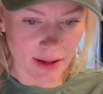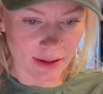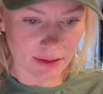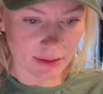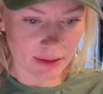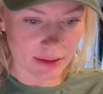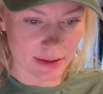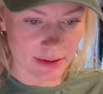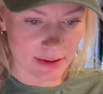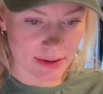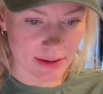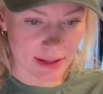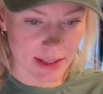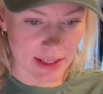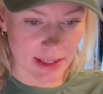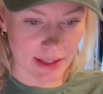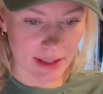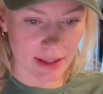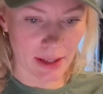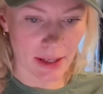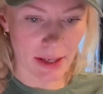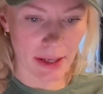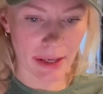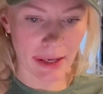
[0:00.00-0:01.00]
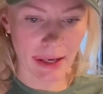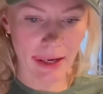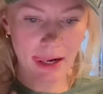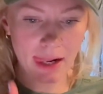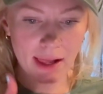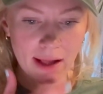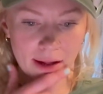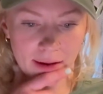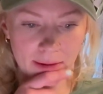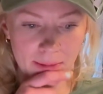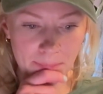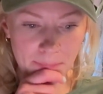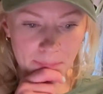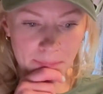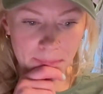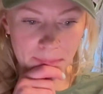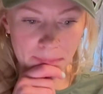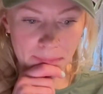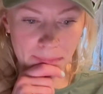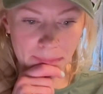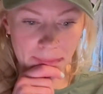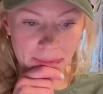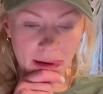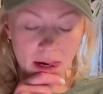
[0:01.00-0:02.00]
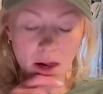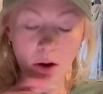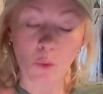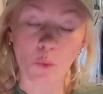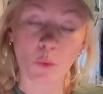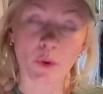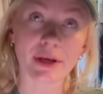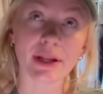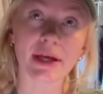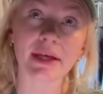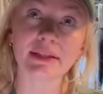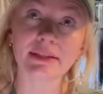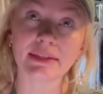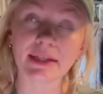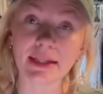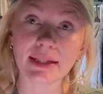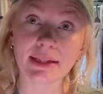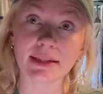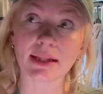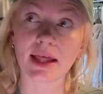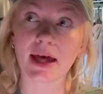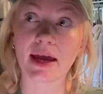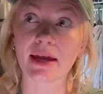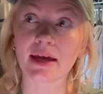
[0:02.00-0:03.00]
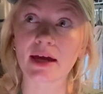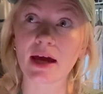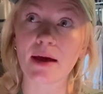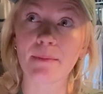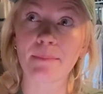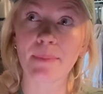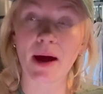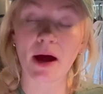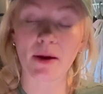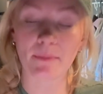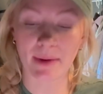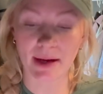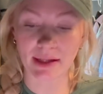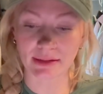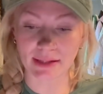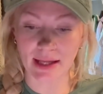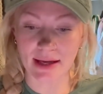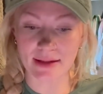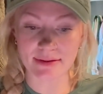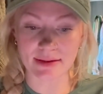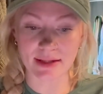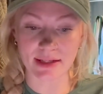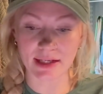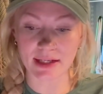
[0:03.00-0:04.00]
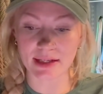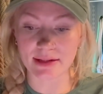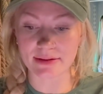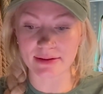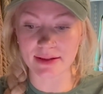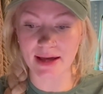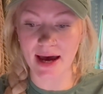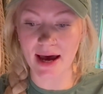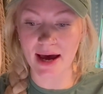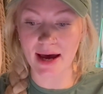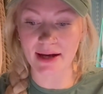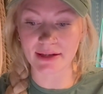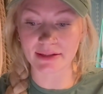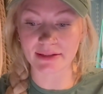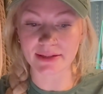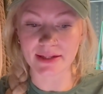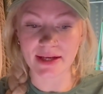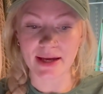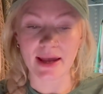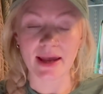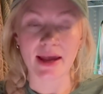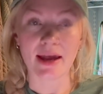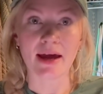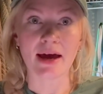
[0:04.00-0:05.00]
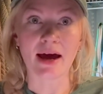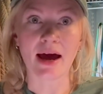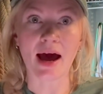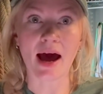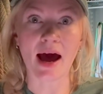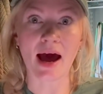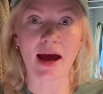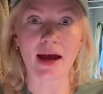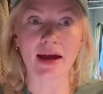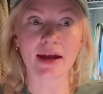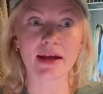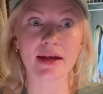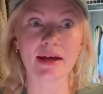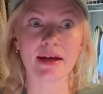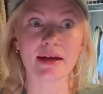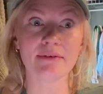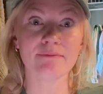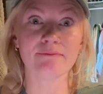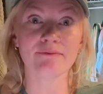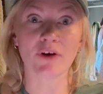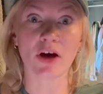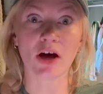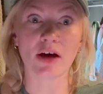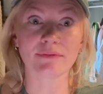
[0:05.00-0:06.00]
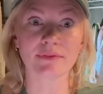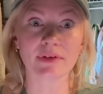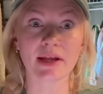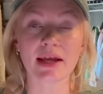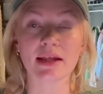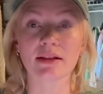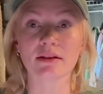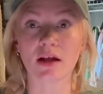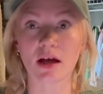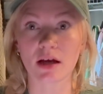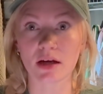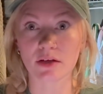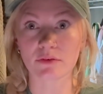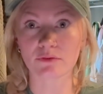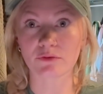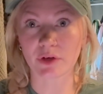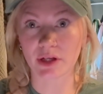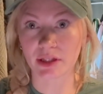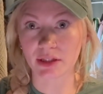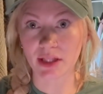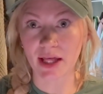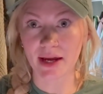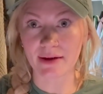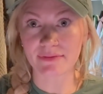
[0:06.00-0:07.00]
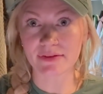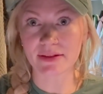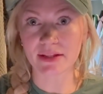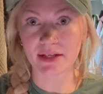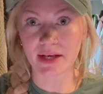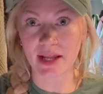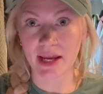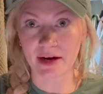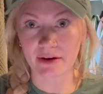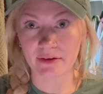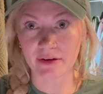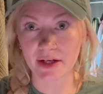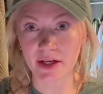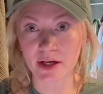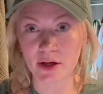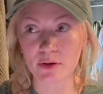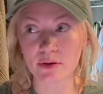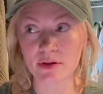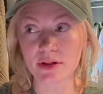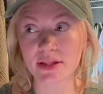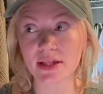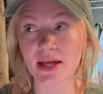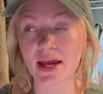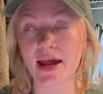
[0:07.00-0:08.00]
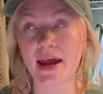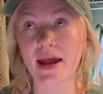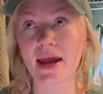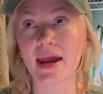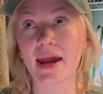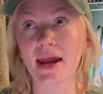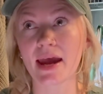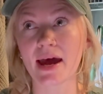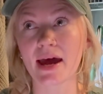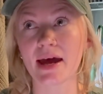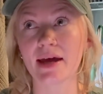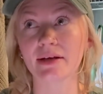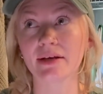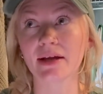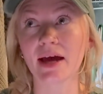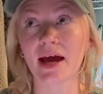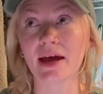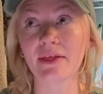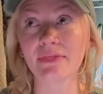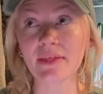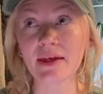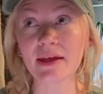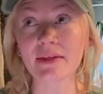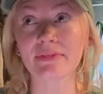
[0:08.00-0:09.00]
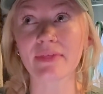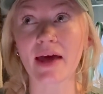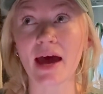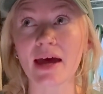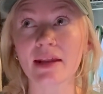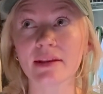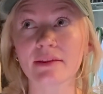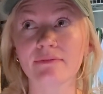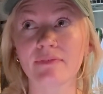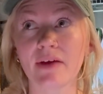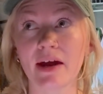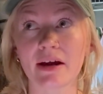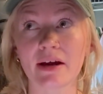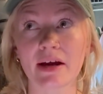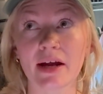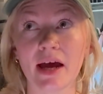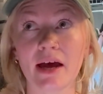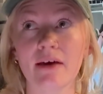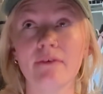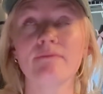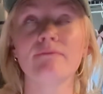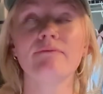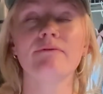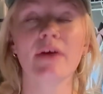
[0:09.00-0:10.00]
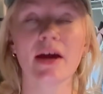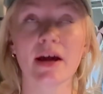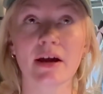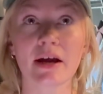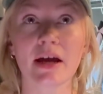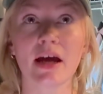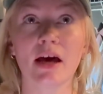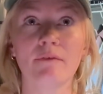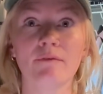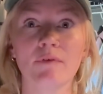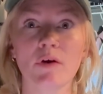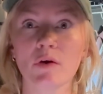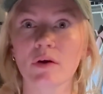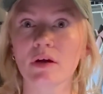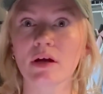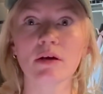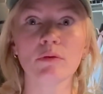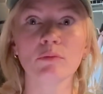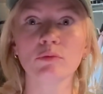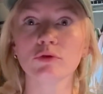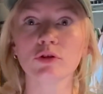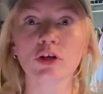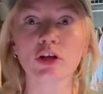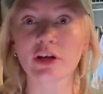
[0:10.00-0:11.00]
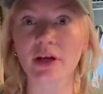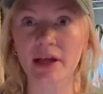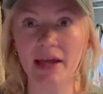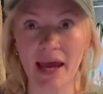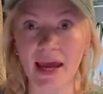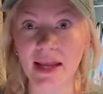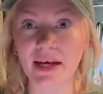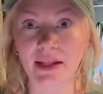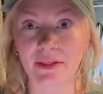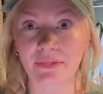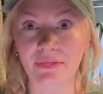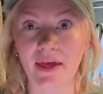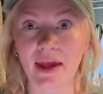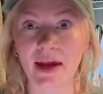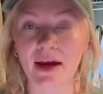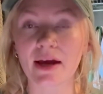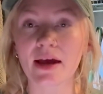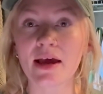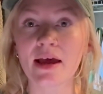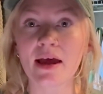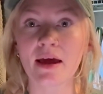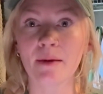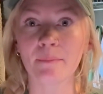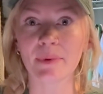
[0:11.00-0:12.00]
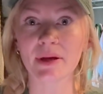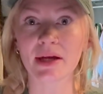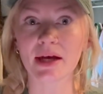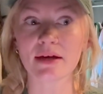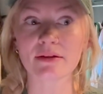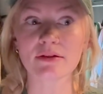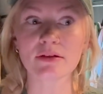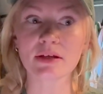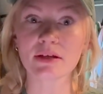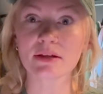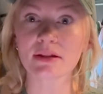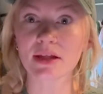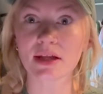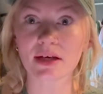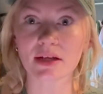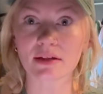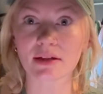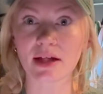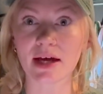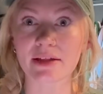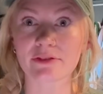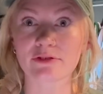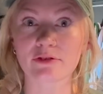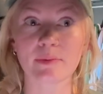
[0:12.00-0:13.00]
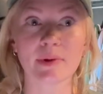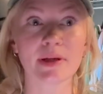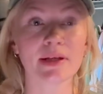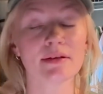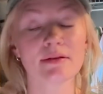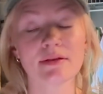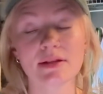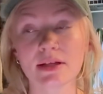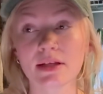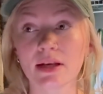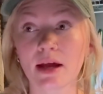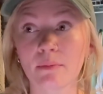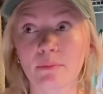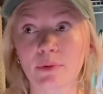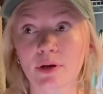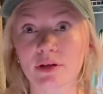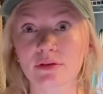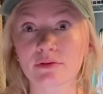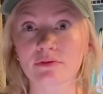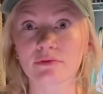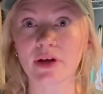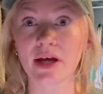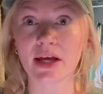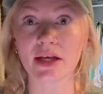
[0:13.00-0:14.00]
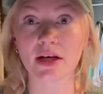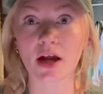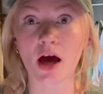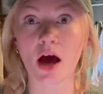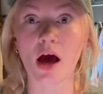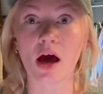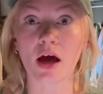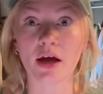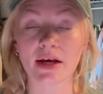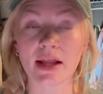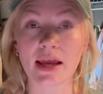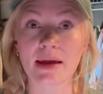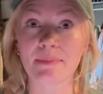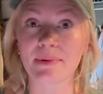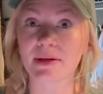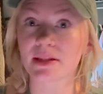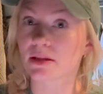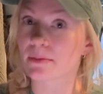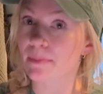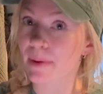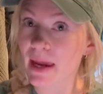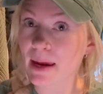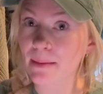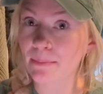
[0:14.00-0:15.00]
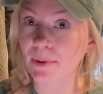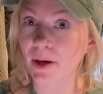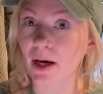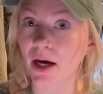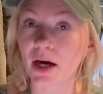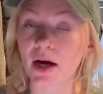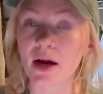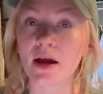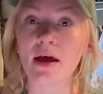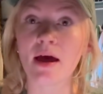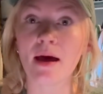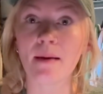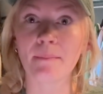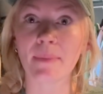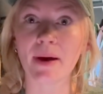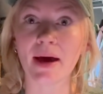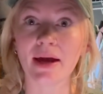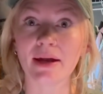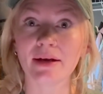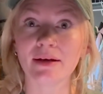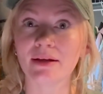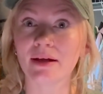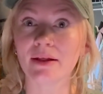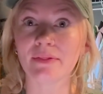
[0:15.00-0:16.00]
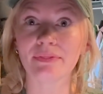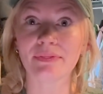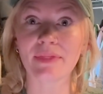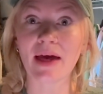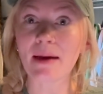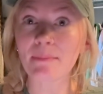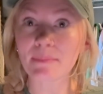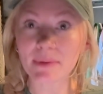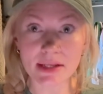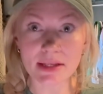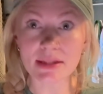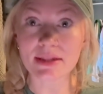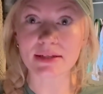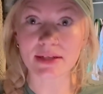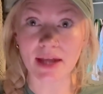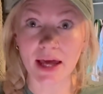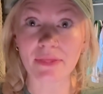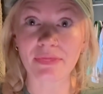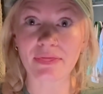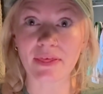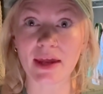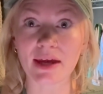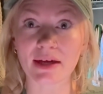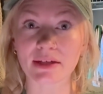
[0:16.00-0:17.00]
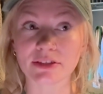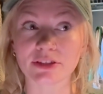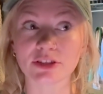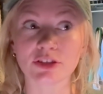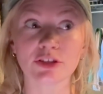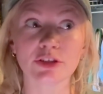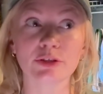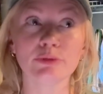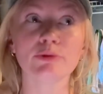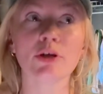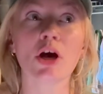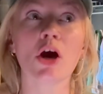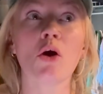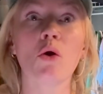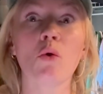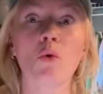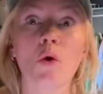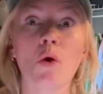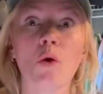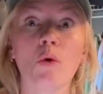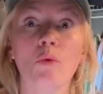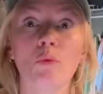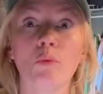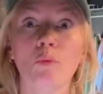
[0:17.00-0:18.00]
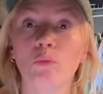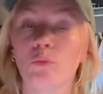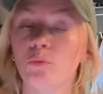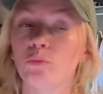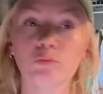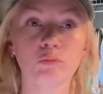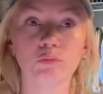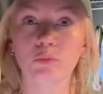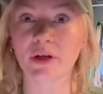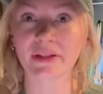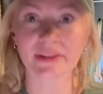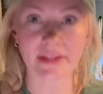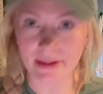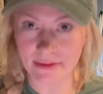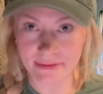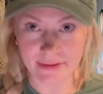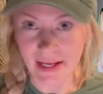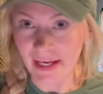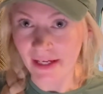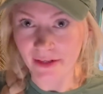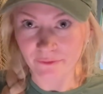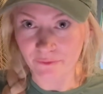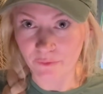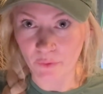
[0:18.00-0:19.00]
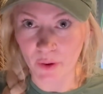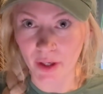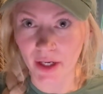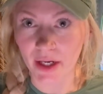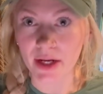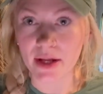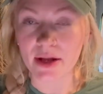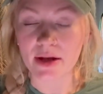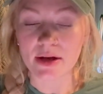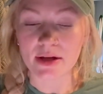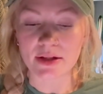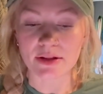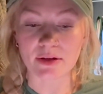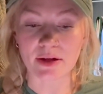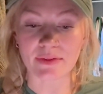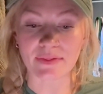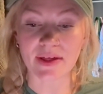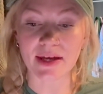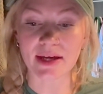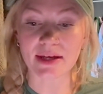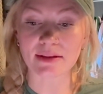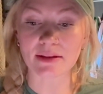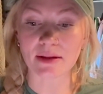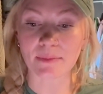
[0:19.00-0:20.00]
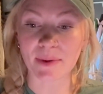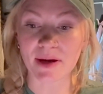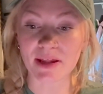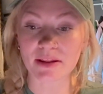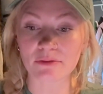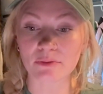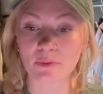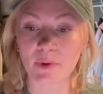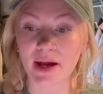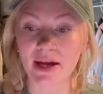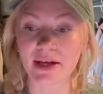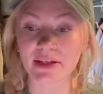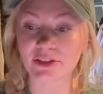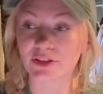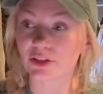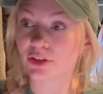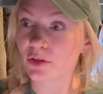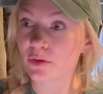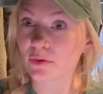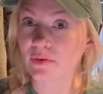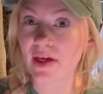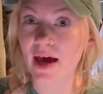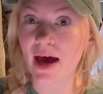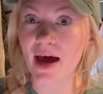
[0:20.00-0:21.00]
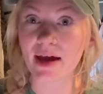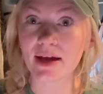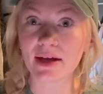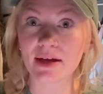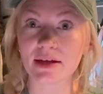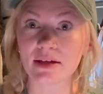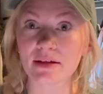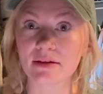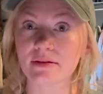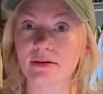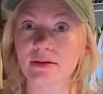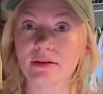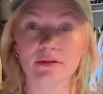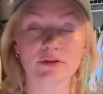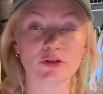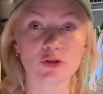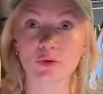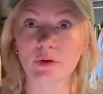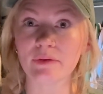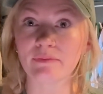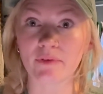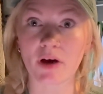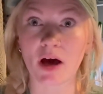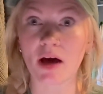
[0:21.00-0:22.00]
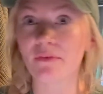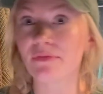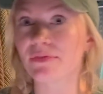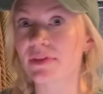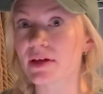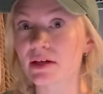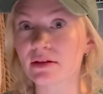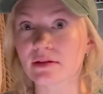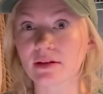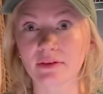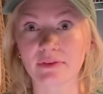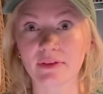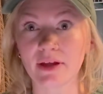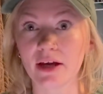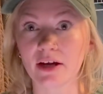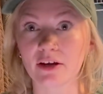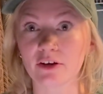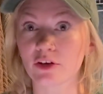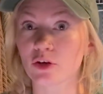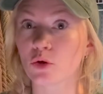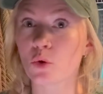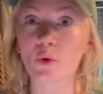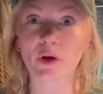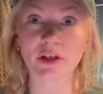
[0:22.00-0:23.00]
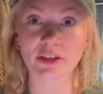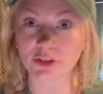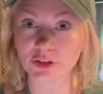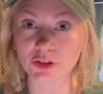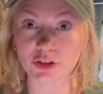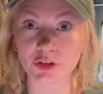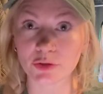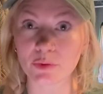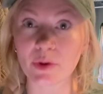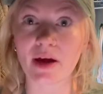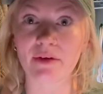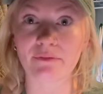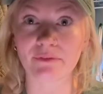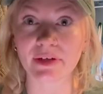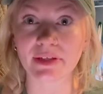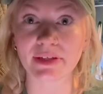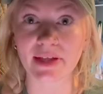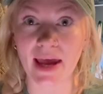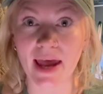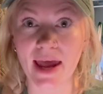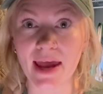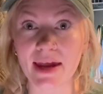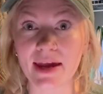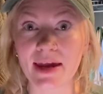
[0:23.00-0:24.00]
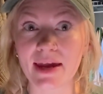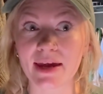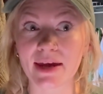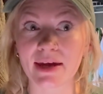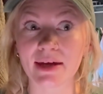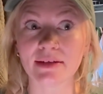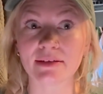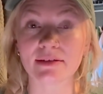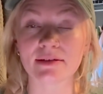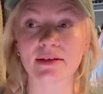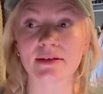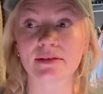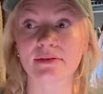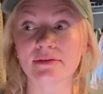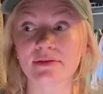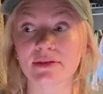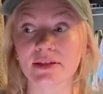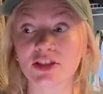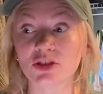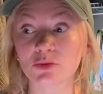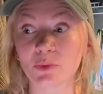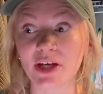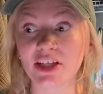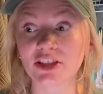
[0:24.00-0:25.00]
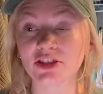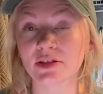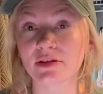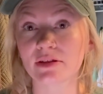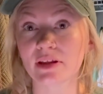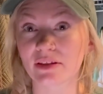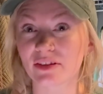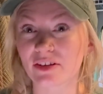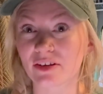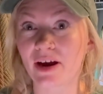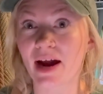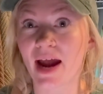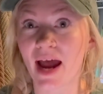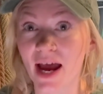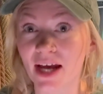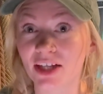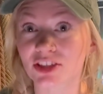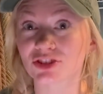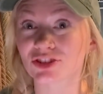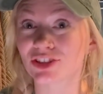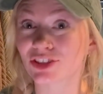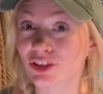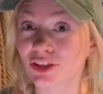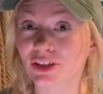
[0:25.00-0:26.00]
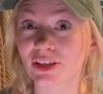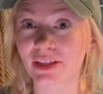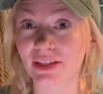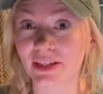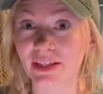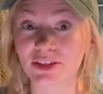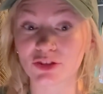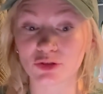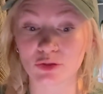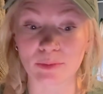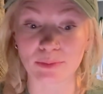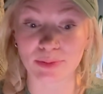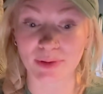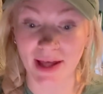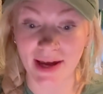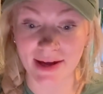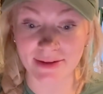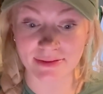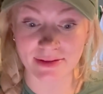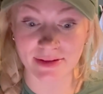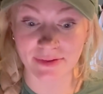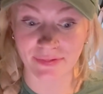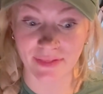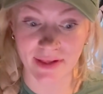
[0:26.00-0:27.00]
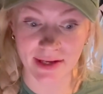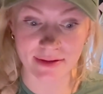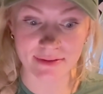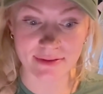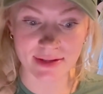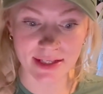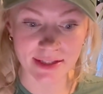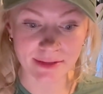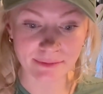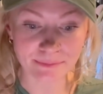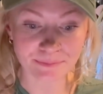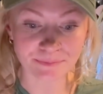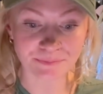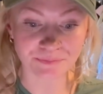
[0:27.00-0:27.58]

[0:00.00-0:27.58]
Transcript: Let's see. What I did like about my lesson is that I involved a lot of real life scenarios, and I think that's very, very helpful learning anything, because you can sit in a classroom and see numbers written on a piece of paper, but that means nothing until you know what they stand for. So I think the best way to do that is to involve things that they are going to do every day and situations that they're actually going to need to apply these things in.